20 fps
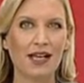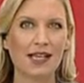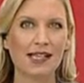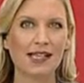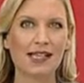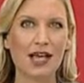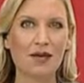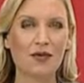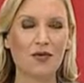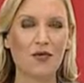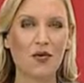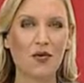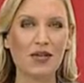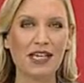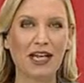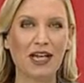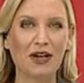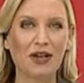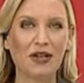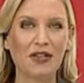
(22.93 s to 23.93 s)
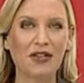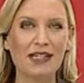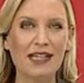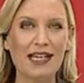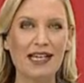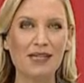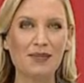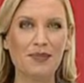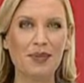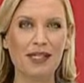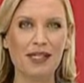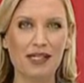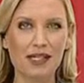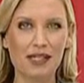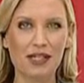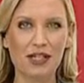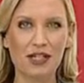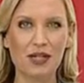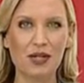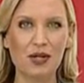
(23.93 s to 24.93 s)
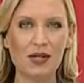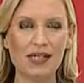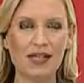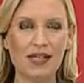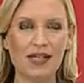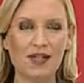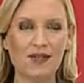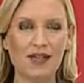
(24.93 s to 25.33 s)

So before we take a look at the day's business news, let's